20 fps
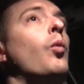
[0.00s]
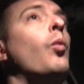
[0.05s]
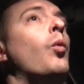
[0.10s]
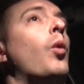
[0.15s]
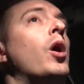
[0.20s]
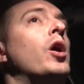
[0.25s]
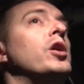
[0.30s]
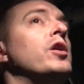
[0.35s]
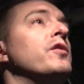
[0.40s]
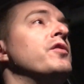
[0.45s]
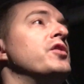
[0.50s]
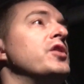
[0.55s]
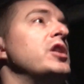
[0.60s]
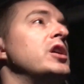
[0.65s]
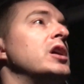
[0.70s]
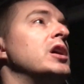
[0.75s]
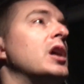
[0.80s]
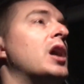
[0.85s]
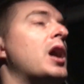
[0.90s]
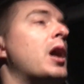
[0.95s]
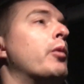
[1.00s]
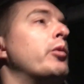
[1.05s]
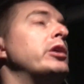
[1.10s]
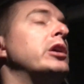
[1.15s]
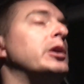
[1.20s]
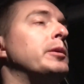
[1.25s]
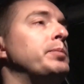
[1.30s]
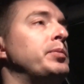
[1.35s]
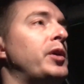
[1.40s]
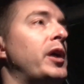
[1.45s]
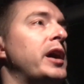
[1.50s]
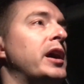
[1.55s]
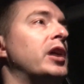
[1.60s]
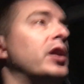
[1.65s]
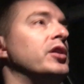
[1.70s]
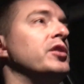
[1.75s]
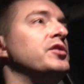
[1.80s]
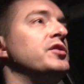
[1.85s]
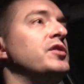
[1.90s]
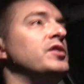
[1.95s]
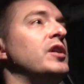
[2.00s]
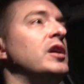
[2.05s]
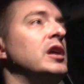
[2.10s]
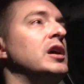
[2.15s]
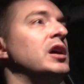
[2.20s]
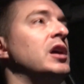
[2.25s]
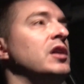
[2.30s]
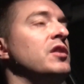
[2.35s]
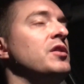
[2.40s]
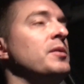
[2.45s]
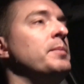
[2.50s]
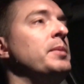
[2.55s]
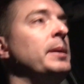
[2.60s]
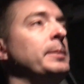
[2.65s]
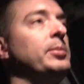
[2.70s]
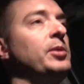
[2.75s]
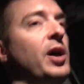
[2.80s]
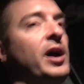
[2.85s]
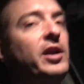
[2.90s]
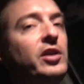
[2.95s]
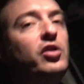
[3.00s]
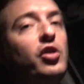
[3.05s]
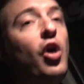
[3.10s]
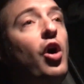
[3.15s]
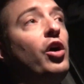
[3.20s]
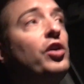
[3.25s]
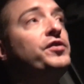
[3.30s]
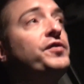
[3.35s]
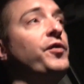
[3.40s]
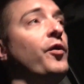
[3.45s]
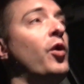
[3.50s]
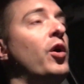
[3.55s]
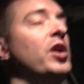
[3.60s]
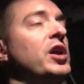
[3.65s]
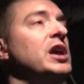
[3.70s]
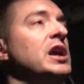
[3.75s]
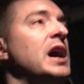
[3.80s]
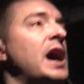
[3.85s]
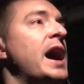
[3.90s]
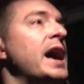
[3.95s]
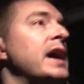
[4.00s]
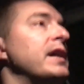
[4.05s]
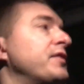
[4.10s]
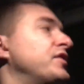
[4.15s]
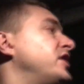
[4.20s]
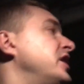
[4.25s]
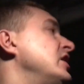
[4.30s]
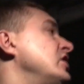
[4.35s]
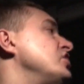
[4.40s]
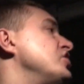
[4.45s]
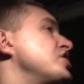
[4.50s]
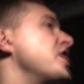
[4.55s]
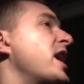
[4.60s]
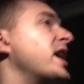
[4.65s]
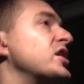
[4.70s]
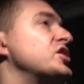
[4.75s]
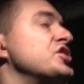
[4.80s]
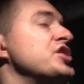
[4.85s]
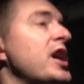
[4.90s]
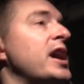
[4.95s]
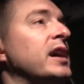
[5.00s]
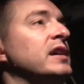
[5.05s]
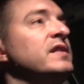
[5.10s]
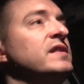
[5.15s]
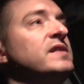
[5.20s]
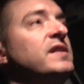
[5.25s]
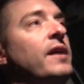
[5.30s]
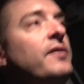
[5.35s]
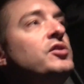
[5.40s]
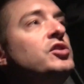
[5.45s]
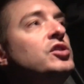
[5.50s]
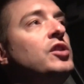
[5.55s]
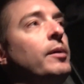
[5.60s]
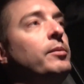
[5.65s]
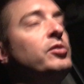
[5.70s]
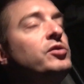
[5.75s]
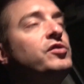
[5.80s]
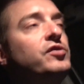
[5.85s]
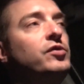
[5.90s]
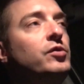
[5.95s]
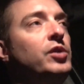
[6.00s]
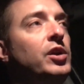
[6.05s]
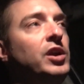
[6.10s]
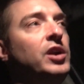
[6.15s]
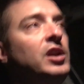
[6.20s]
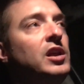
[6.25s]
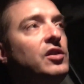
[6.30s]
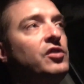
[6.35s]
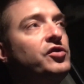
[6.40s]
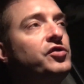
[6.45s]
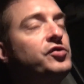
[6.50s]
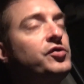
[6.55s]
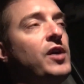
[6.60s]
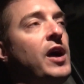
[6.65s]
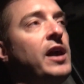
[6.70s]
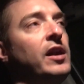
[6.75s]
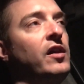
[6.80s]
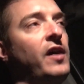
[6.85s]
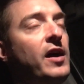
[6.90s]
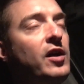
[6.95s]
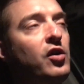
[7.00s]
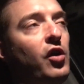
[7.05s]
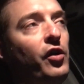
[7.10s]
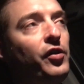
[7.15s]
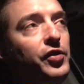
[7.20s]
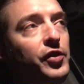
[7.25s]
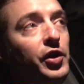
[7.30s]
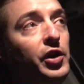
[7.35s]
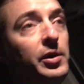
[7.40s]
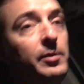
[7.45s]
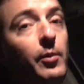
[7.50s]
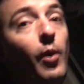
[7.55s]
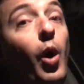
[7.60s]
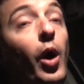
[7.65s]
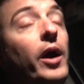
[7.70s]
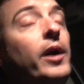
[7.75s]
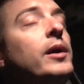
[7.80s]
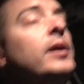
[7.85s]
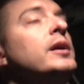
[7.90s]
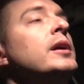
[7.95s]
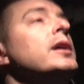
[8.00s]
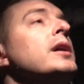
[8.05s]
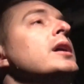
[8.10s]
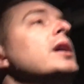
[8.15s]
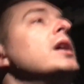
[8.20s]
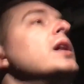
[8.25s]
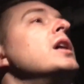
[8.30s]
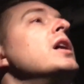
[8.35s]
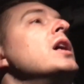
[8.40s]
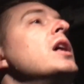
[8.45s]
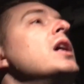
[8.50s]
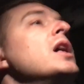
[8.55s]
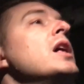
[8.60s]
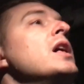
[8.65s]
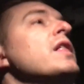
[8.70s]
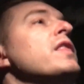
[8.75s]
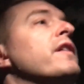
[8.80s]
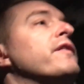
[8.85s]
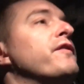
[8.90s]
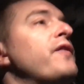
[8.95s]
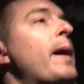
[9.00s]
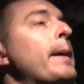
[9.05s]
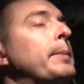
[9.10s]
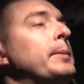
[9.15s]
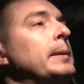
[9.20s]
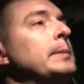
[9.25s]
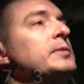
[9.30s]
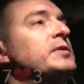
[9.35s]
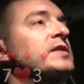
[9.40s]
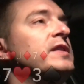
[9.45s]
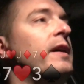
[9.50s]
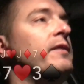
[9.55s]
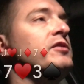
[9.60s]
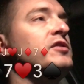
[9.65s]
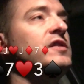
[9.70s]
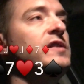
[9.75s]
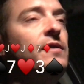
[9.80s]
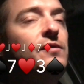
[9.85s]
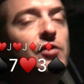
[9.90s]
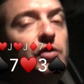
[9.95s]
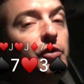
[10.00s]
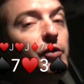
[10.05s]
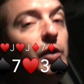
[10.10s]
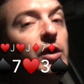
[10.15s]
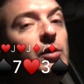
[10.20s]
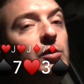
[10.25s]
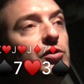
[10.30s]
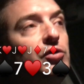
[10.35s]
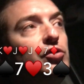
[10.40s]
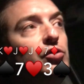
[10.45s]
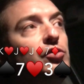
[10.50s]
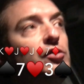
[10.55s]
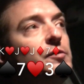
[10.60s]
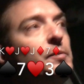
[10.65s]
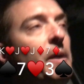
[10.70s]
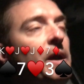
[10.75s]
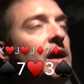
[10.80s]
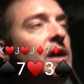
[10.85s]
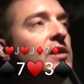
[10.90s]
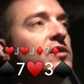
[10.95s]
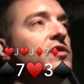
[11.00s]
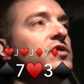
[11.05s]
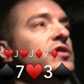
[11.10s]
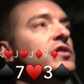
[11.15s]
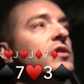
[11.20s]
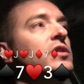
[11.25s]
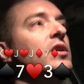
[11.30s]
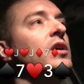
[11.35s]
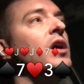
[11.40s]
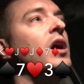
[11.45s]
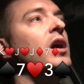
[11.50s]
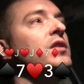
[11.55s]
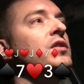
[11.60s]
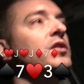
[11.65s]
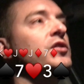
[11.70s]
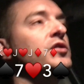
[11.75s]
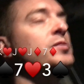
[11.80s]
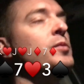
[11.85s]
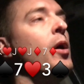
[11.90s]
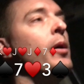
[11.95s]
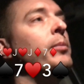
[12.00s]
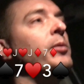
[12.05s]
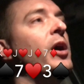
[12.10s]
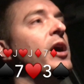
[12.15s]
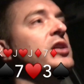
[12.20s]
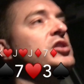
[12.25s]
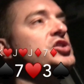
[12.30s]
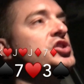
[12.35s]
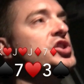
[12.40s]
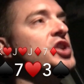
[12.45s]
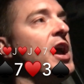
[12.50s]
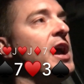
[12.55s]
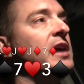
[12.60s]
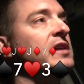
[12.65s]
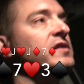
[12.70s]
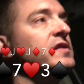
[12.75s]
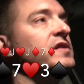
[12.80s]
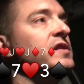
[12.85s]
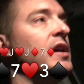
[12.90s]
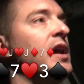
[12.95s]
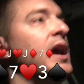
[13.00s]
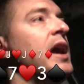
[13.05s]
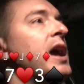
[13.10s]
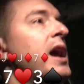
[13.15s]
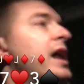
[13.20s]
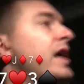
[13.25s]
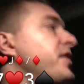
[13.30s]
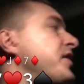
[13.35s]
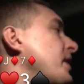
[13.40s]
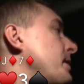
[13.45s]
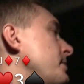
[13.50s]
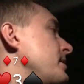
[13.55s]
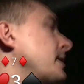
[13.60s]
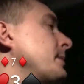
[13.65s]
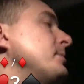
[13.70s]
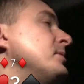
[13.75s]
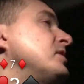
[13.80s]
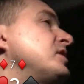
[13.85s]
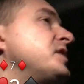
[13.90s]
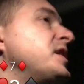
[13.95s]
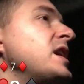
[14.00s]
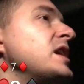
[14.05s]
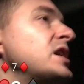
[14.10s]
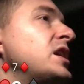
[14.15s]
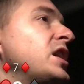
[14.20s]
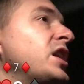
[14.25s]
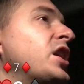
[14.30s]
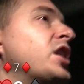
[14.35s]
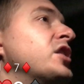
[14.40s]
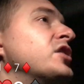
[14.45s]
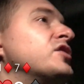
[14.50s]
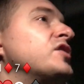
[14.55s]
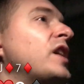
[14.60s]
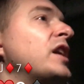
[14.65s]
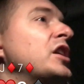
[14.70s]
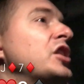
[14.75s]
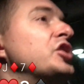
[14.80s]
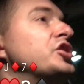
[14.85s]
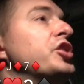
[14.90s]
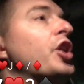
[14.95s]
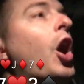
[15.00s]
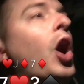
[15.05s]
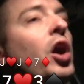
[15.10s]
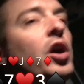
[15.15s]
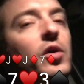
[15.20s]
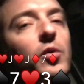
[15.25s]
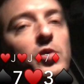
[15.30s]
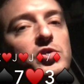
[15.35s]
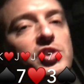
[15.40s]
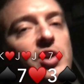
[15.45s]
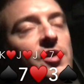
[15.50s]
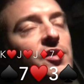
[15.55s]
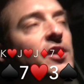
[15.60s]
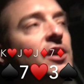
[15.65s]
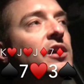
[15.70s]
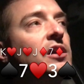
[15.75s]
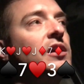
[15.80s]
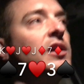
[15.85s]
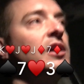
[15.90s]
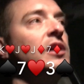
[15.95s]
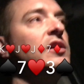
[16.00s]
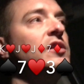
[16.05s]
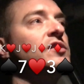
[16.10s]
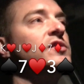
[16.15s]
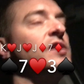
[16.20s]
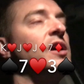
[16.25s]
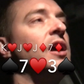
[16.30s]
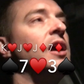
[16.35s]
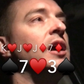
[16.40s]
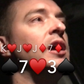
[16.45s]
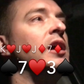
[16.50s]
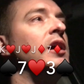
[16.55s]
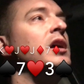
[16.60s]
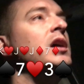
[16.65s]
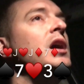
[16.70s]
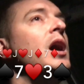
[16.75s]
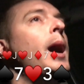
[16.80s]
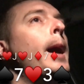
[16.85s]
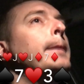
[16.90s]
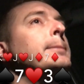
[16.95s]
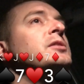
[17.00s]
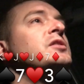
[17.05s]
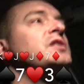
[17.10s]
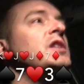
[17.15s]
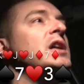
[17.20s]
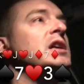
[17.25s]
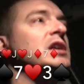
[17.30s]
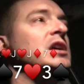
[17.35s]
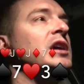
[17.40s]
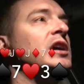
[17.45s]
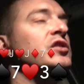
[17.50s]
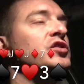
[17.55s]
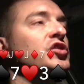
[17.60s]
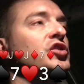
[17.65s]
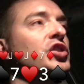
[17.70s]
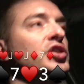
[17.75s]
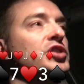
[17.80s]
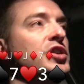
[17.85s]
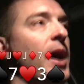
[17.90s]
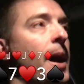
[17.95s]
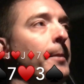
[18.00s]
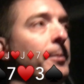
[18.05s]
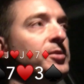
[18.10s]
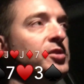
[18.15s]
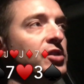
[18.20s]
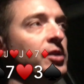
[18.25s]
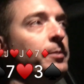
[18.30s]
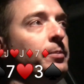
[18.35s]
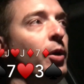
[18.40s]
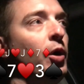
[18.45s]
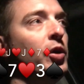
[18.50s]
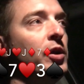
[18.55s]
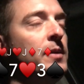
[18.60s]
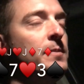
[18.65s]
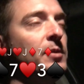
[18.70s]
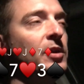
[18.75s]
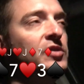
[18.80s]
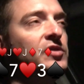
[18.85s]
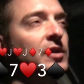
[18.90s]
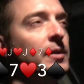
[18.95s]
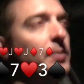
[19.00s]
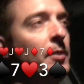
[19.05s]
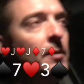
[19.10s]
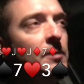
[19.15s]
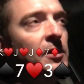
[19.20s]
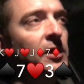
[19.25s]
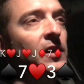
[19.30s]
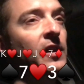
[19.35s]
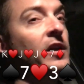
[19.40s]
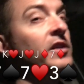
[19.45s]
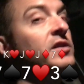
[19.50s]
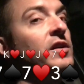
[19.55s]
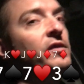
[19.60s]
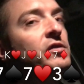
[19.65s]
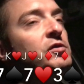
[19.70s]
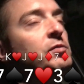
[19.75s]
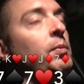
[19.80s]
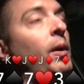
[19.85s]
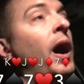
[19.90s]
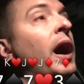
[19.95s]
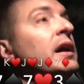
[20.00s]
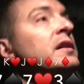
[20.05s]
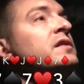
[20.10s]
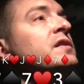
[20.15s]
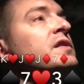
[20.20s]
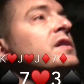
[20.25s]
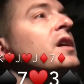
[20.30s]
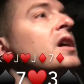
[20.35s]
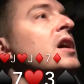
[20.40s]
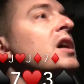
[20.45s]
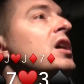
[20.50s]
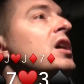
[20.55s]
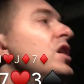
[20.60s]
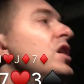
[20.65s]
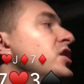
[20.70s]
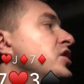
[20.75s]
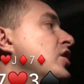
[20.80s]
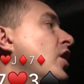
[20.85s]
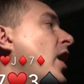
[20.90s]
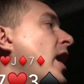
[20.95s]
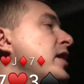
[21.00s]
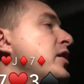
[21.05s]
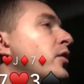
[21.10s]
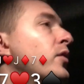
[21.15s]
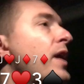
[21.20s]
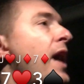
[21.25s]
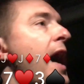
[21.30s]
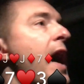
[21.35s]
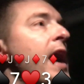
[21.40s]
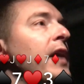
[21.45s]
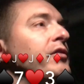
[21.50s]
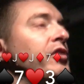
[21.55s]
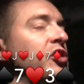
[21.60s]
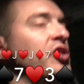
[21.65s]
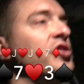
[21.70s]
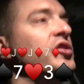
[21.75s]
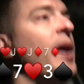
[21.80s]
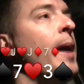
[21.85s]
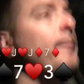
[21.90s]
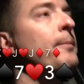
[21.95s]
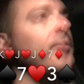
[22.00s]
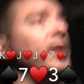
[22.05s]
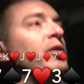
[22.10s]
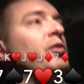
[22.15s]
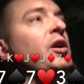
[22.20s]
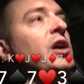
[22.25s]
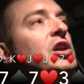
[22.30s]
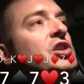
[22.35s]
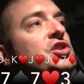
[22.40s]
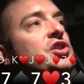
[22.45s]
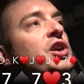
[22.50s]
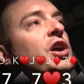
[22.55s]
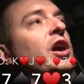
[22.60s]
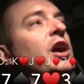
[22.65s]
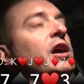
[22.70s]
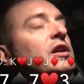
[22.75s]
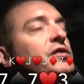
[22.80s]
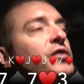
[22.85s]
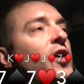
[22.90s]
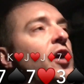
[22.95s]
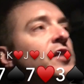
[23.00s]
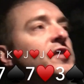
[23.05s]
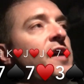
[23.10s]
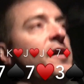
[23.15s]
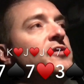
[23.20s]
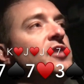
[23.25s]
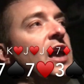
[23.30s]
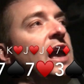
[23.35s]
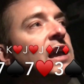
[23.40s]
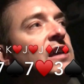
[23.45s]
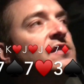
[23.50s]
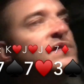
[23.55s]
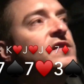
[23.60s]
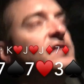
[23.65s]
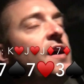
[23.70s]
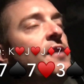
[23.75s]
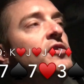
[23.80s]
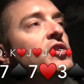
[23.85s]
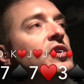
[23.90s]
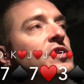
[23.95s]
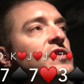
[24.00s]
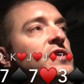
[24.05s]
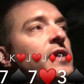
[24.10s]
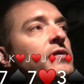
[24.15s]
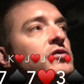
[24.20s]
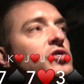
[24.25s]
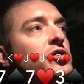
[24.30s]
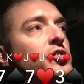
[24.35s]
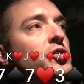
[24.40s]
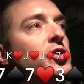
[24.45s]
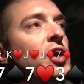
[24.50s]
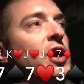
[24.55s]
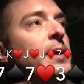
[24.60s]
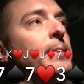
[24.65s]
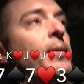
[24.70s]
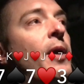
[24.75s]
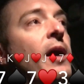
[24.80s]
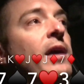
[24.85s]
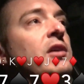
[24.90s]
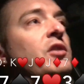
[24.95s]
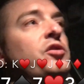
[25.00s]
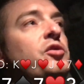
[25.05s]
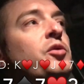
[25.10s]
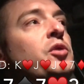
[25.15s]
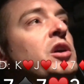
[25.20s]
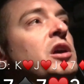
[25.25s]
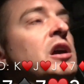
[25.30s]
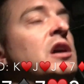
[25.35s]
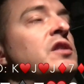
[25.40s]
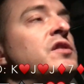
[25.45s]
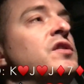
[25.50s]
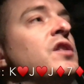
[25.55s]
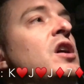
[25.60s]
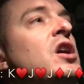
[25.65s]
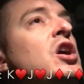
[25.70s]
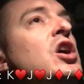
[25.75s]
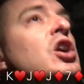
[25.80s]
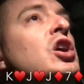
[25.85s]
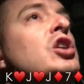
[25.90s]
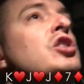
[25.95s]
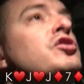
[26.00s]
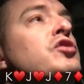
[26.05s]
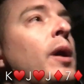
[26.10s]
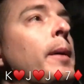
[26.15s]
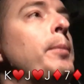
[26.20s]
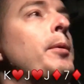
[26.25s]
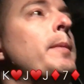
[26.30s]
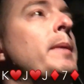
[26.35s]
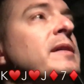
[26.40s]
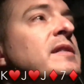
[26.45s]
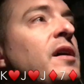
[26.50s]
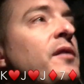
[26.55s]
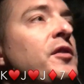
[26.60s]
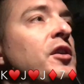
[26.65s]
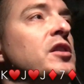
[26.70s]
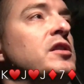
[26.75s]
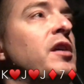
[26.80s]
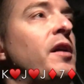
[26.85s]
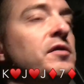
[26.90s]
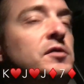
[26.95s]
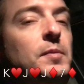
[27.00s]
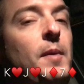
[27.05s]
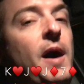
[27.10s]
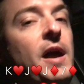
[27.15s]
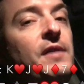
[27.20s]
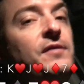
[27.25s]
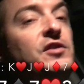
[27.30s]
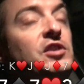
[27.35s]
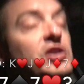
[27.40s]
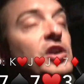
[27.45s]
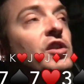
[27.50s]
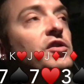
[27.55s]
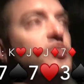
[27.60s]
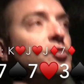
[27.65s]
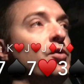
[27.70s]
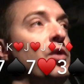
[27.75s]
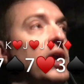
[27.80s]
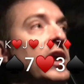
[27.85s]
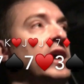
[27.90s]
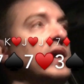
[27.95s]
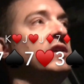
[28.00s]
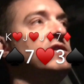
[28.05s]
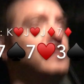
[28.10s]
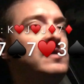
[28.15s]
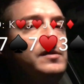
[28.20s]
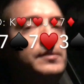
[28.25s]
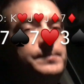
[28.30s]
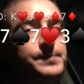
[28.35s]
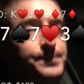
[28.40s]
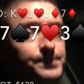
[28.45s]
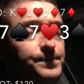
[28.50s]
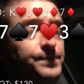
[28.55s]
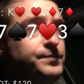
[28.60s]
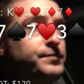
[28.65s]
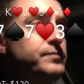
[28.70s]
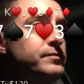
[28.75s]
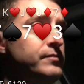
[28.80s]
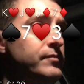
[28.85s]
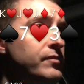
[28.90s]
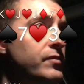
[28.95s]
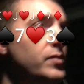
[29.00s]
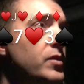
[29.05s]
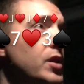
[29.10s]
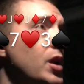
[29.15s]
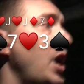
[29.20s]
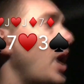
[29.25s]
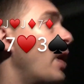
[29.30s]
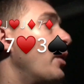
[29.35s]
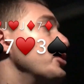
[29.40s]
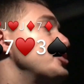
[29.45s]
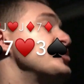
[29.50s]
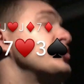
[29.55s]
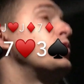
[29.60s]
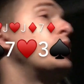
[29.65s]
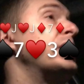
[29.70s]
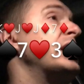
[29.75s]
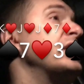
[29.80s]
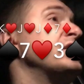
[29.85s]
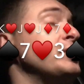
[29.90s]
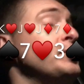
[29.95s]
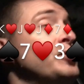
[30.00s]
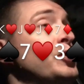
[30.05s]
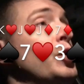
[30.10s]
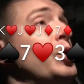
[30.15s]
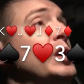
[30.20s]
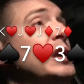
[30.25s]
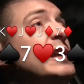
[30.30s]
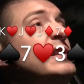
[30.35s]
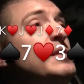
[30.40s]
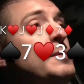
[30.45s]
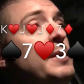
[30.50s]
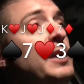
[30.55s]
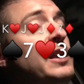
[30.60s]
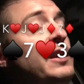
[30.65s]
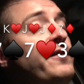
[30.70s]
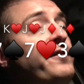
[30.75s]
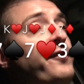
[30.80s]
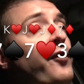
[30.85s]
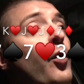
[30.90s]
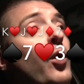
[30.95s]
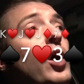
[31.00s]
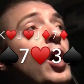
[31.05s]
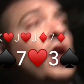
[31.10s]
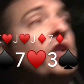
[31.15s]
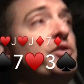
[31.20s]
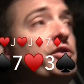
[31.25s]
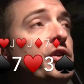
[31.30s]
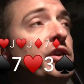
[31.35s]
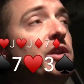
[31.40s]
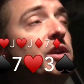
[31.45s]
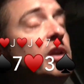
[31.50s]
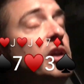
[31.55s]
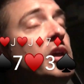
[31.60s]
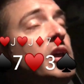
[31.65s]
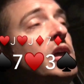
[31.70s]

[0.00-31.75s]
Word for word: one of the uh, weaker players in the big blind calls 40. I have king, jack, jack, 7 double suited in the straddle. I call 30 more. The flop comes 7 7 3 with two spades. The small blind checks, and I think I make a mistake here and decide to donk, which I think is a, a mistake against a good, competent opponent because he can put me in a lot of tough spots. You know, I don't have like the top of my range here as far as having ace 7, 7 3, pocket threes. So I put myself in a tough spot if he does raise uh, which is what he ends up doing. He ends up making it 400.